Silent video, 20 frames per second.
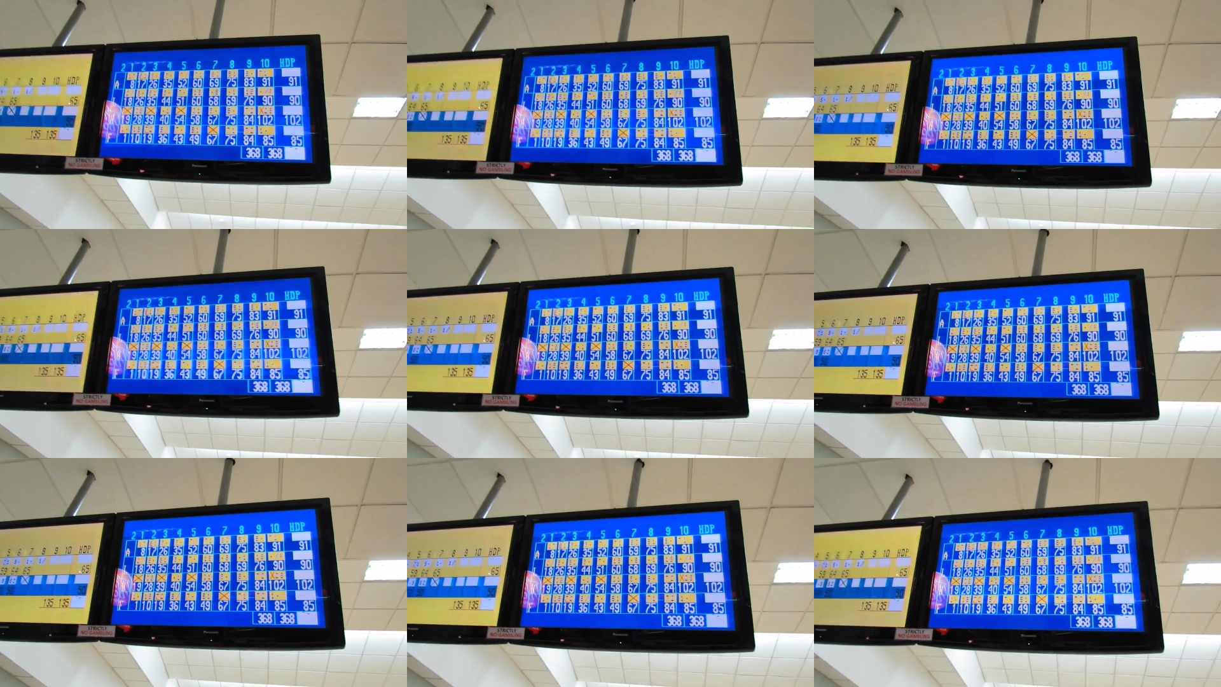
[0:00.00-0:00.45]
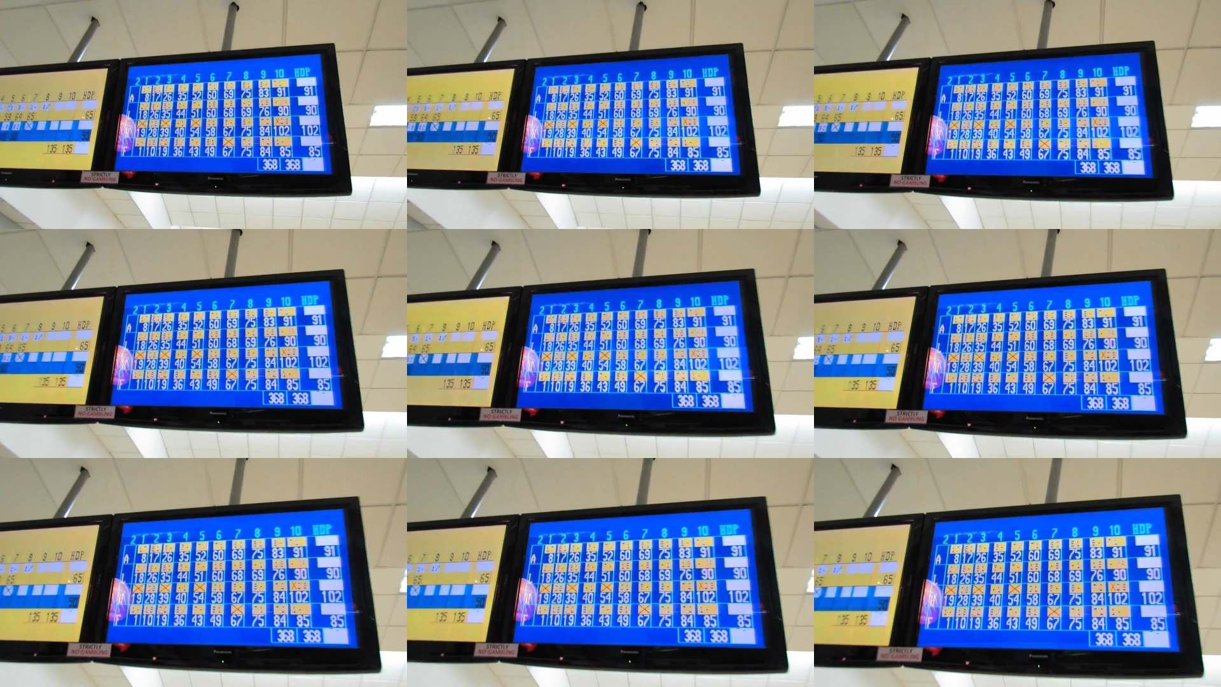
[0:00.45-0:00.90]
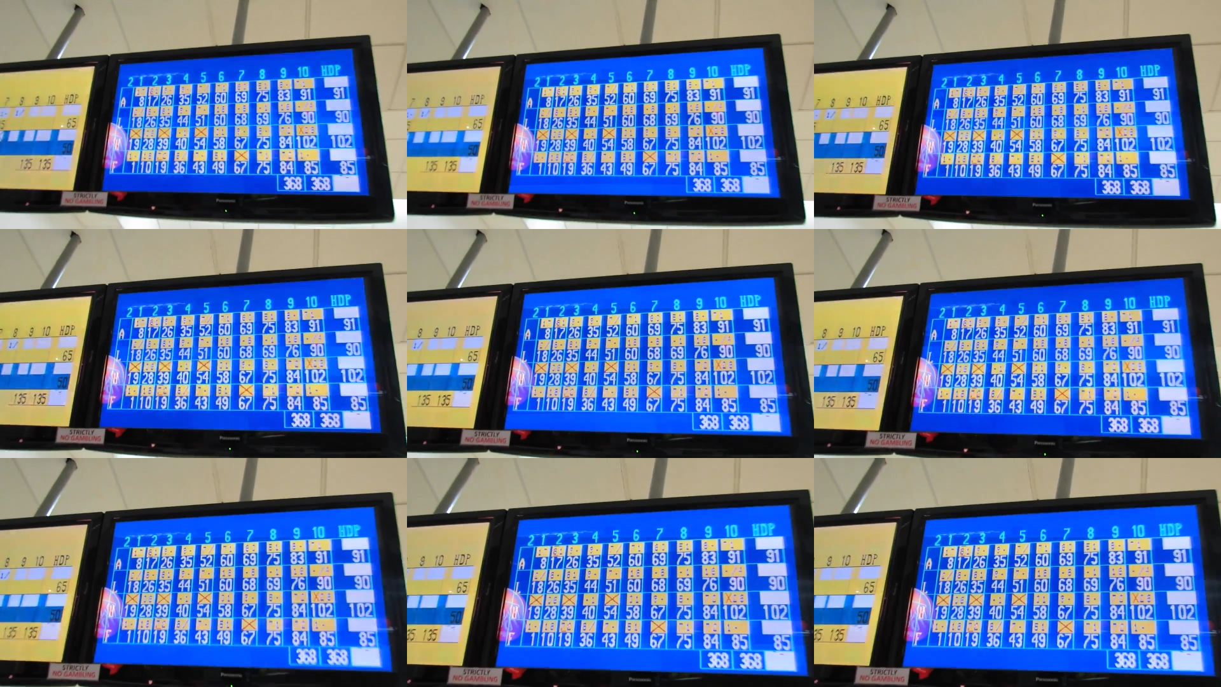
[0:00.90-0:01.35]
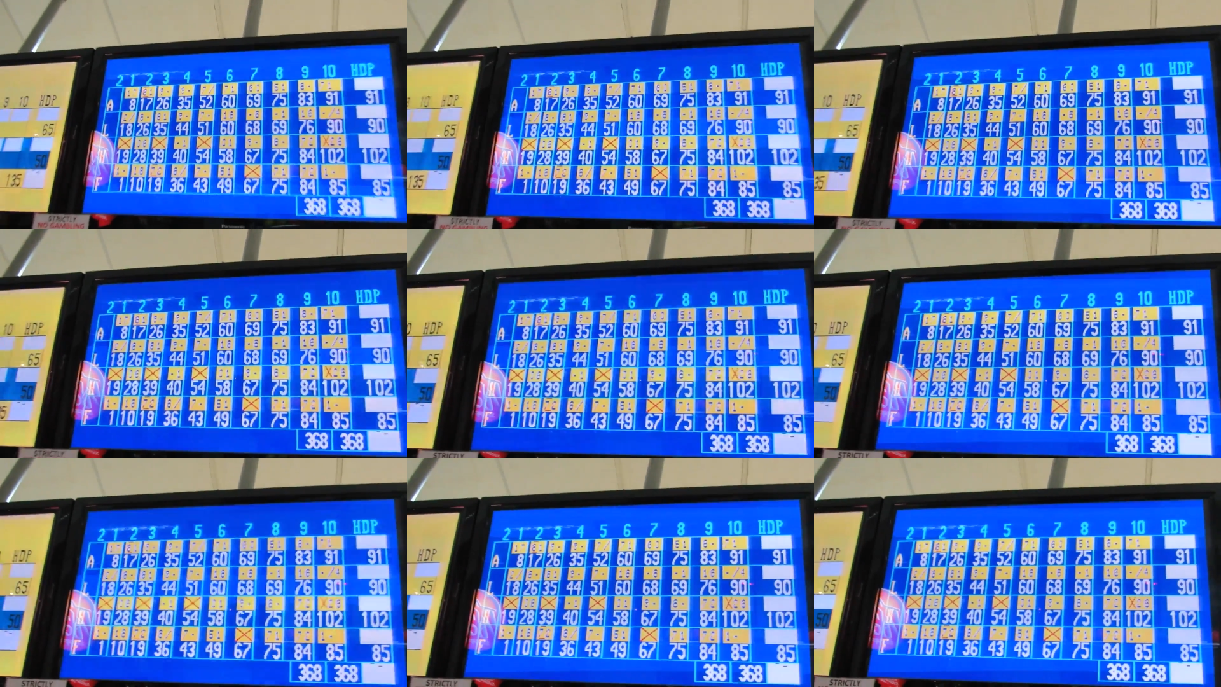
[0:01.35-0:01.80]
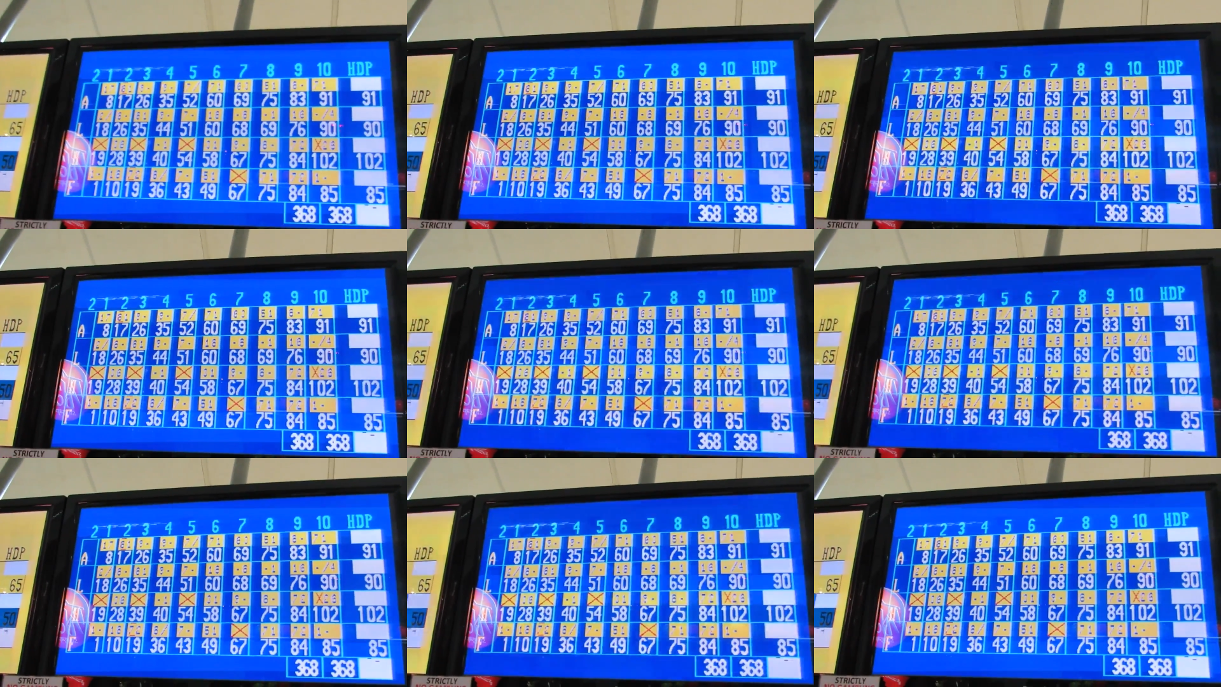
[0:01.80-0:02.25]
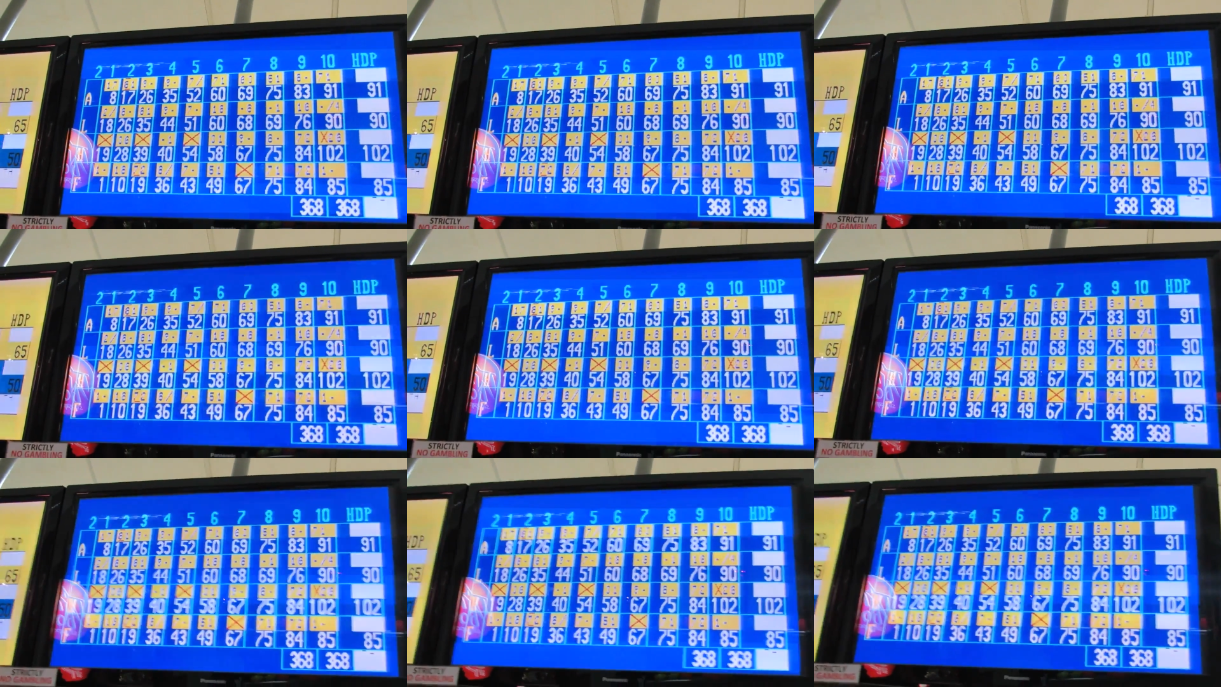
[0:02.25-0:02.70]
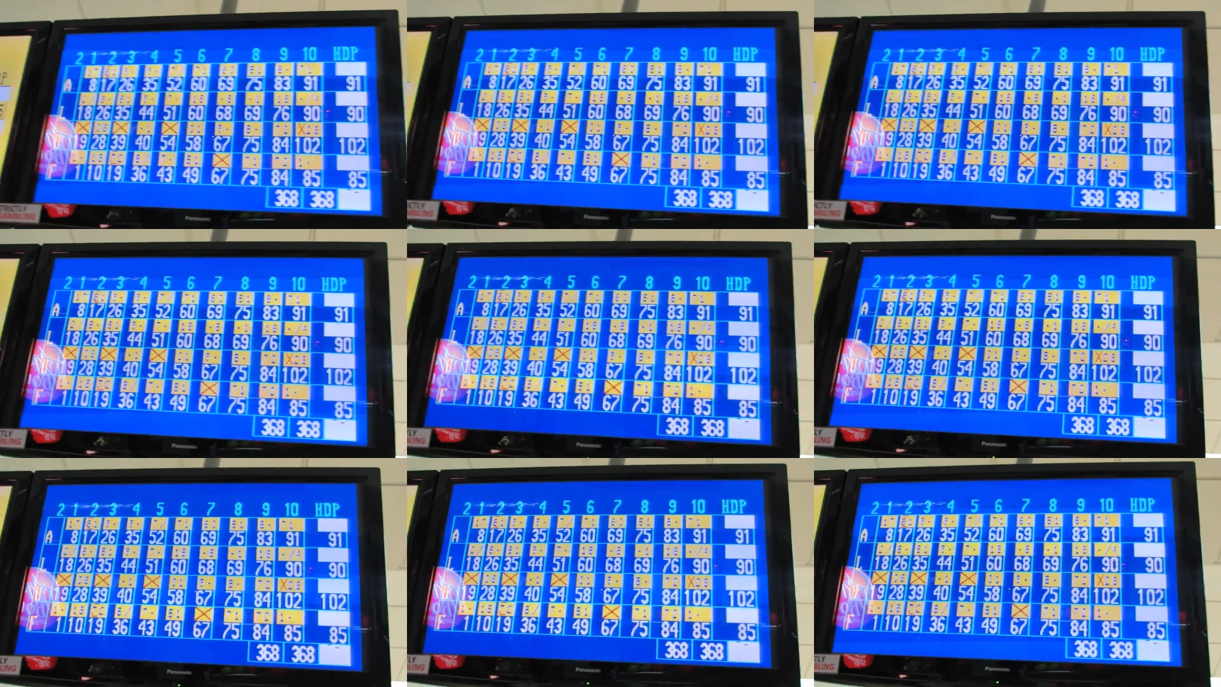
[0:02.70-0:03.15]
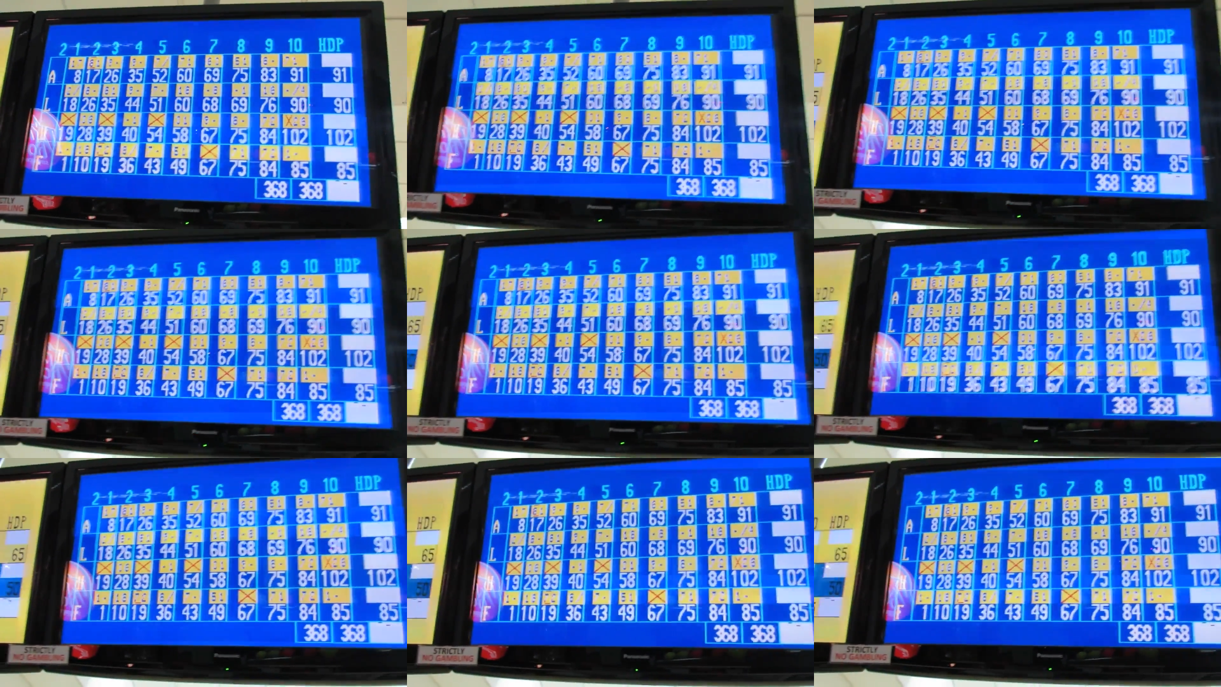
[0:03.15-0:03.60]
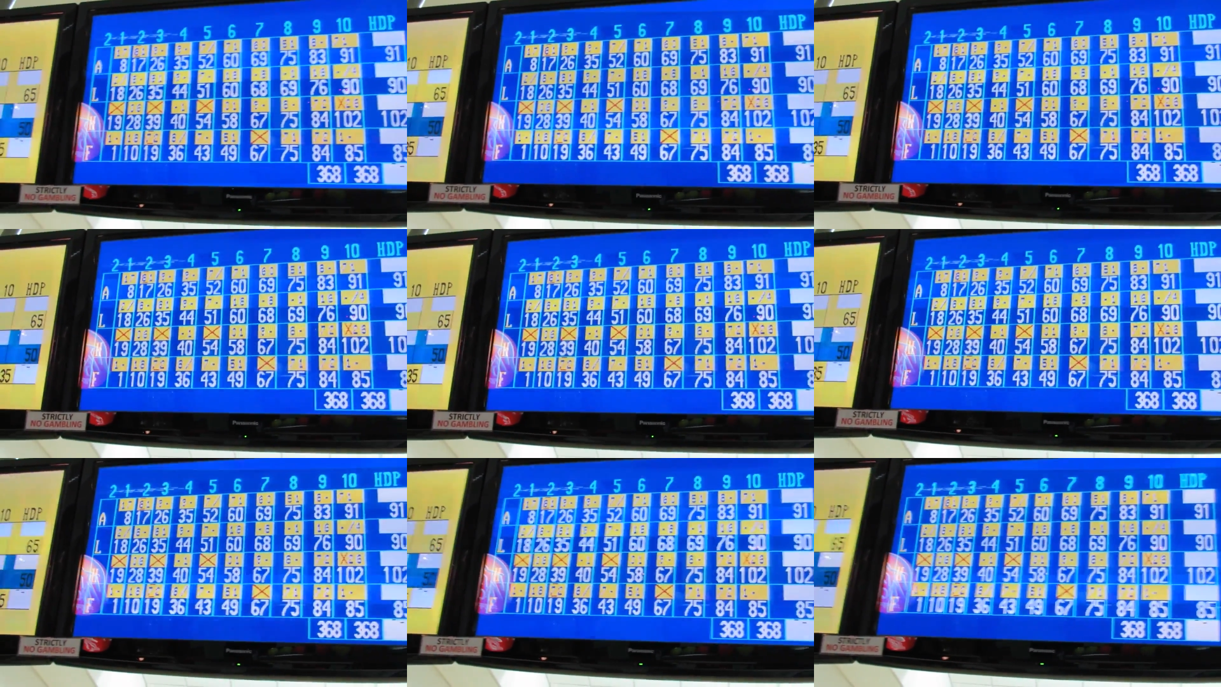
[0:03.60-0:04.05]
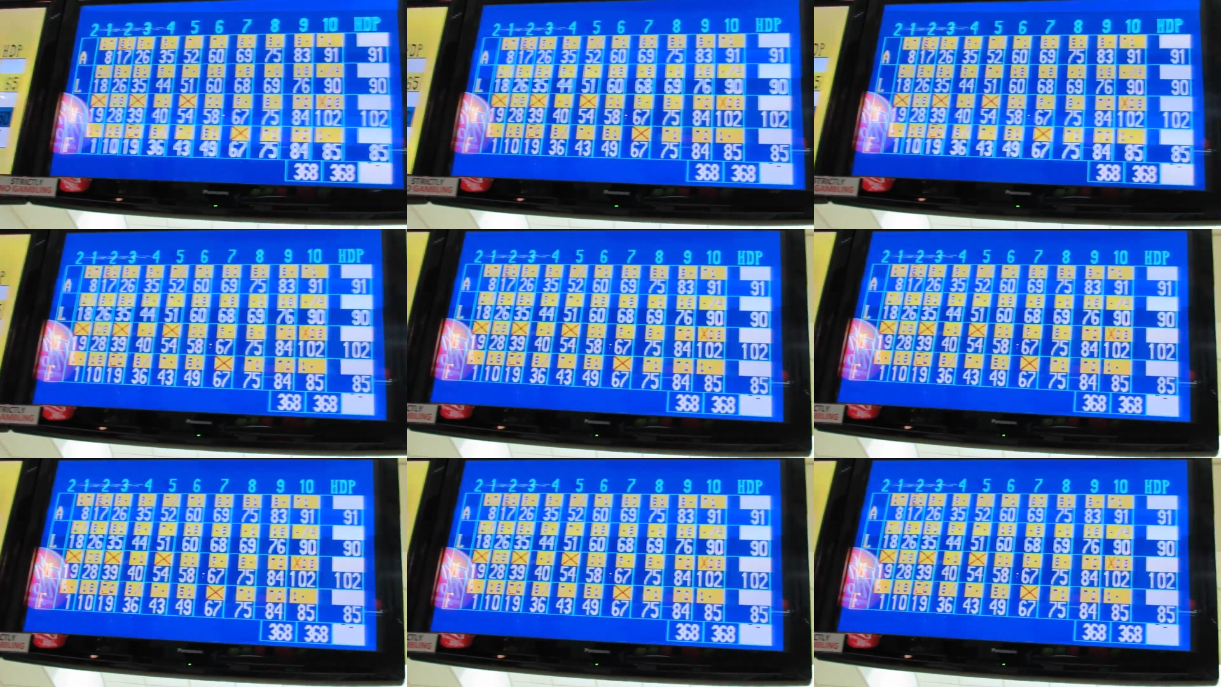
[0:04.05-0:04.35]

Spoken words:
(no speaker visible)